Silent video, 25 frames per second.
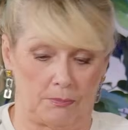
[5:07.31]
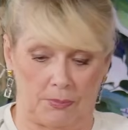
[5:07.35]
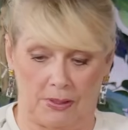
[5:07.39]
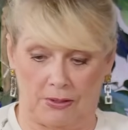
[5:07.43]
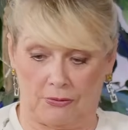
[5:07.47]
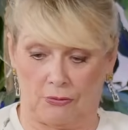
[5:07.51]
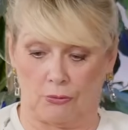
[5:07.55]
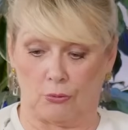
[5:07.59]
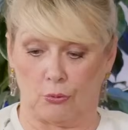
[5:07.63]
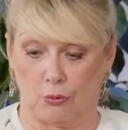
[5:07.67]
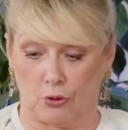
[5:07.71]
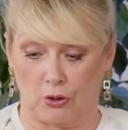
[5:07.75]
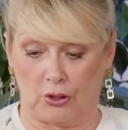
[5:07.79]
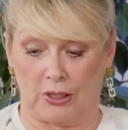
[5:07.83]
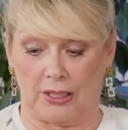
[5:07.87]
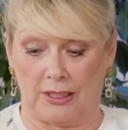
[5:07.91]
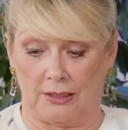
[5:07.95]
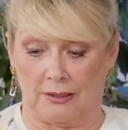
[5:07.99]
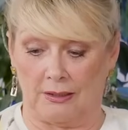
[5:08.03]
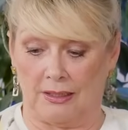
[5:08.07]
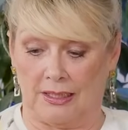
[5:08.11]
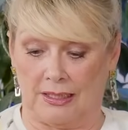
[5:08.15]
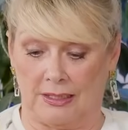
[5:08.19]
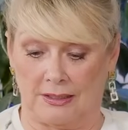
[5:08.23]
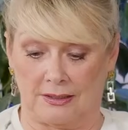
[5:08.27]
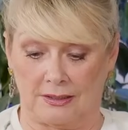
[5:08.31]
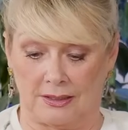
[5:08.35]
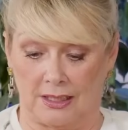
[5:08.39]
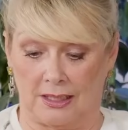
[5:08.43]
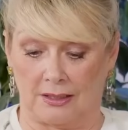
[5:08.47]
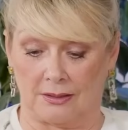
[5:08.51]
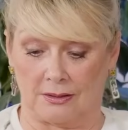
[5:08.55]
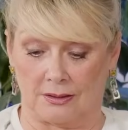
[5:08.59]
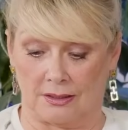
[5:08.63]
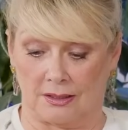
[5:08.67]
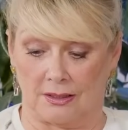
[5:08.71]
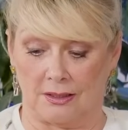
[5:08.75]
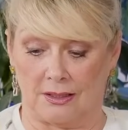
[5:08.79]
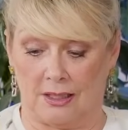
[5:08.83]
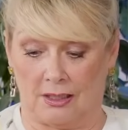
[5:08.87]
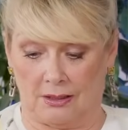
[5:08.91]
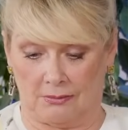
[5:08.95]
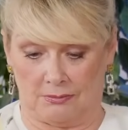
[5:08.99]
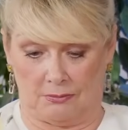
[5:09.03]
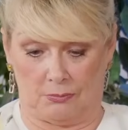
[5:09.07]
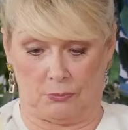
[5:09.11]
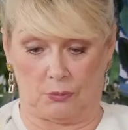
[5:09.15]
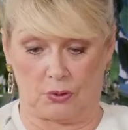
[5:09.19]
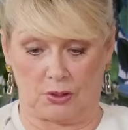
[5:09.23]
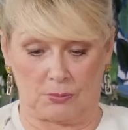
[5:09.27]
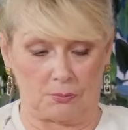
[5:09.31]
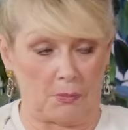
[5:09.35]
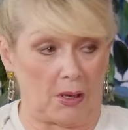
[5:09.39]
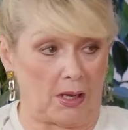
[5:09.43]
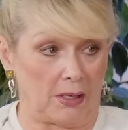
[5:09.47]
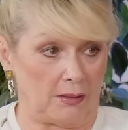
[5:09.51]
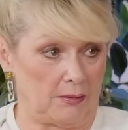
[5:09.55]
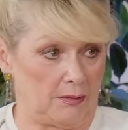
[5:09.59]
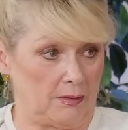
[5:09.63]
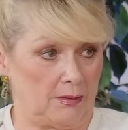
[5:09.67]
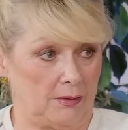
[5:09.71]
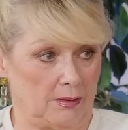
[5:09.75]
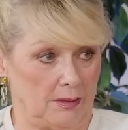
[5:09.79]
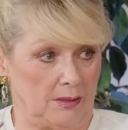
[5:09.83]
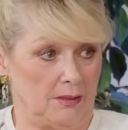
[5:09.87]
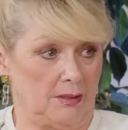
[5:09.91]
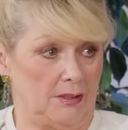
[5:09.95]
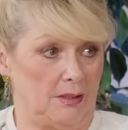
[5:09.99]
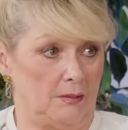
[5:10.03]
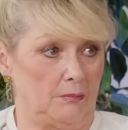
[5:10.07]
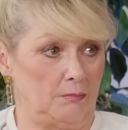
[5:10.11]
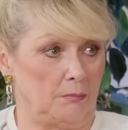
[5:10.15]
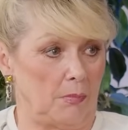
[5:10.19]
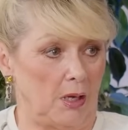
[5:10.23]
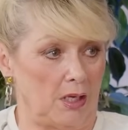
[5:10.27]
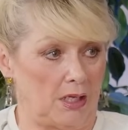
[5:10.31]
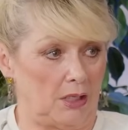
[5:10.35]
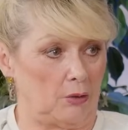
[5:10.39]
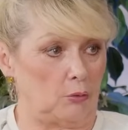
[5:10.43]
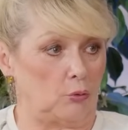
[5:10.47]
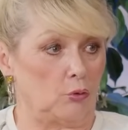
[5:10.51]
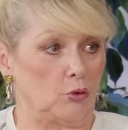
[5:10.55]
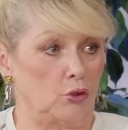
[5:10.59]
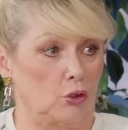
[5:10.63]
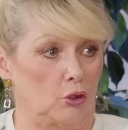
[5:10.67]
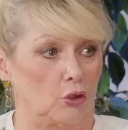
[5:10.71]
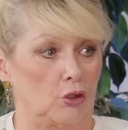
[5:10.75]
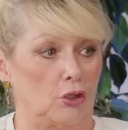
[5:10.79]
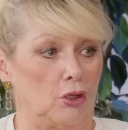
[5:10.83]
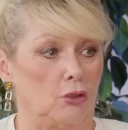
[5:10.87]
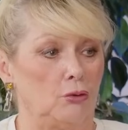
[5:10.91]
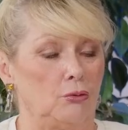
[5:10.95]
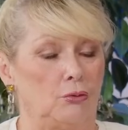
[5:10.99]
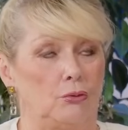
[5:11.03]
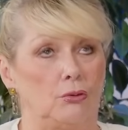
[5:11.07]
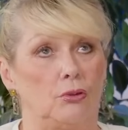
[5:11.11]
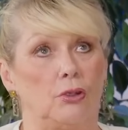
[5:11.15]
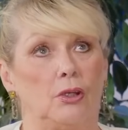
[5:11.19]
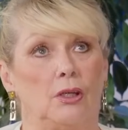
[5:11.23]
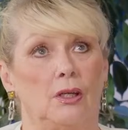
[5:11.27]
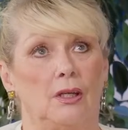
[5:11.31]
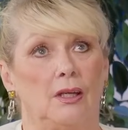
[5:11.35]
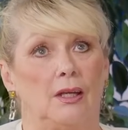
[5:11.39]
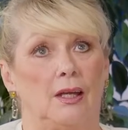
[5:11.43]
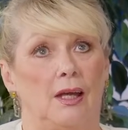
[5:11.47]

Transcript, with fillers: Bethnal Green, East London was my, my little cocoon.